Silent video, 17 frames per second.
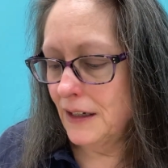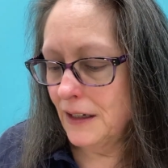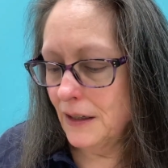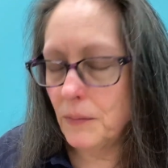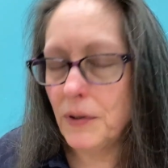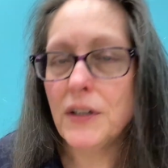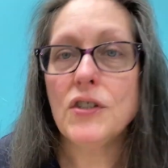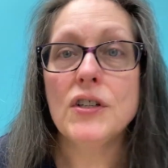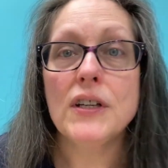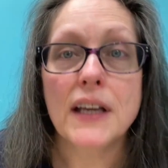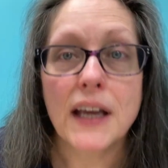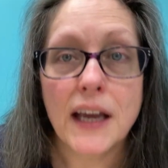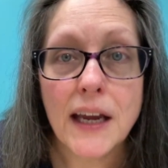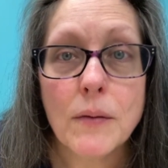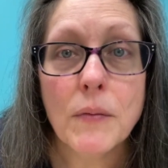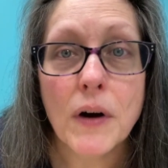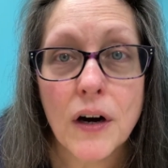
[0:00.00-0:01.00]
But she
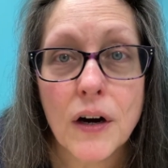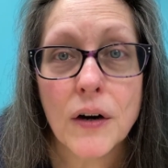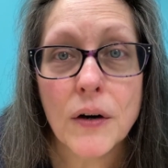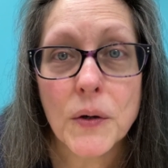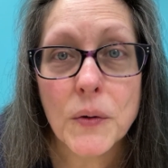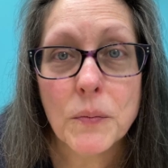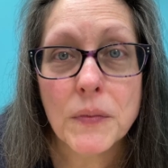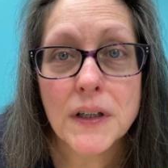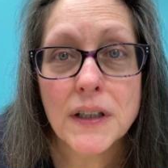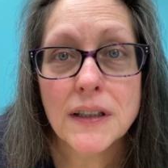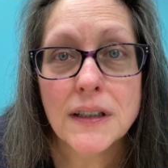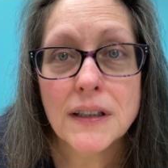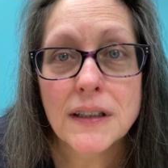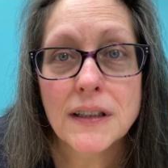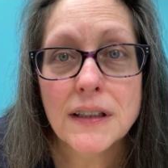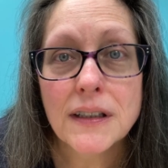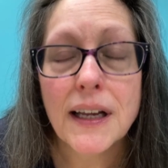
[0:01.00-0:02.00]
came home.
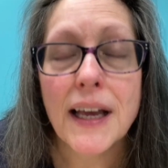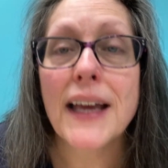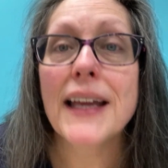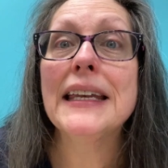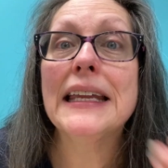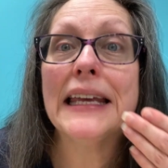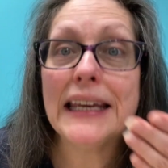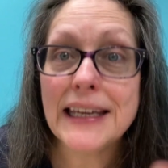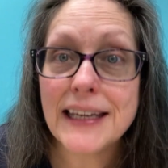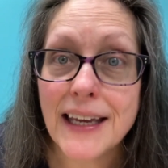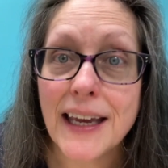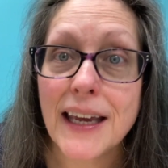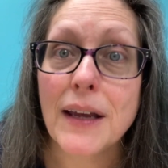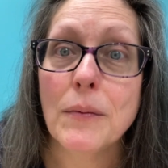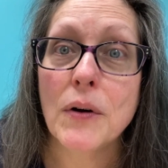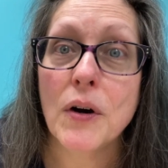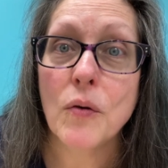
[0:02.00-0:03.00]
And he
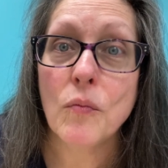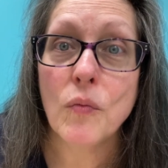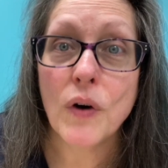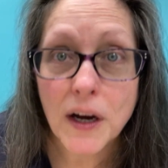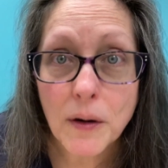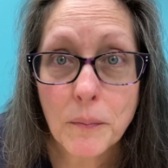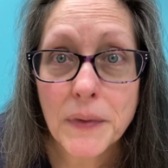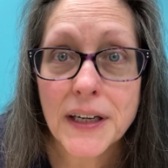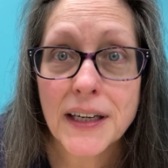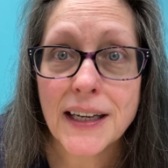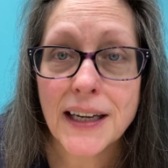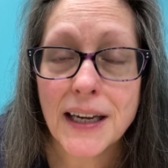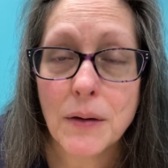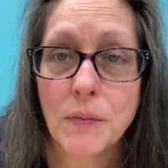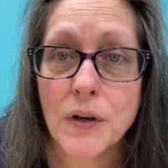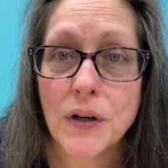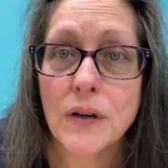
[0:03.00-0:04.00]
came home. Wild Man
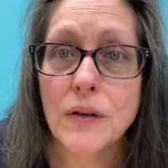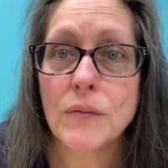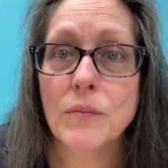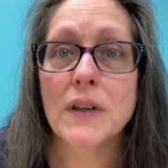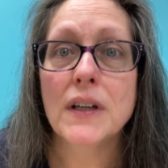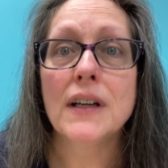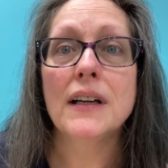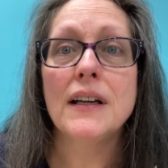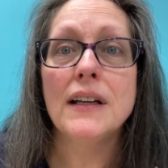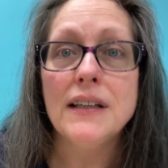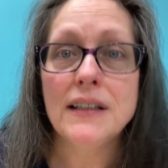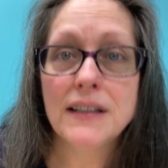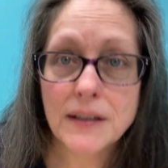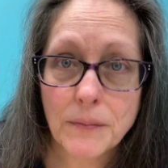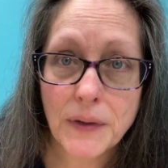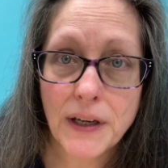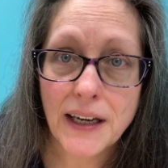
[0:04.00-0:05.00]
came home
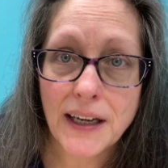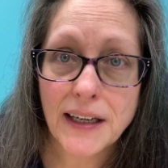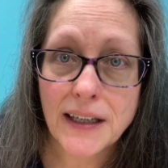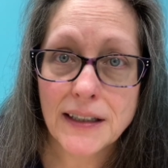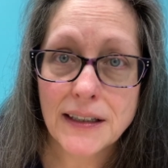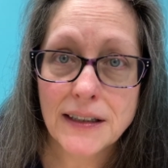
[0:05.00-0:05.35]
to me.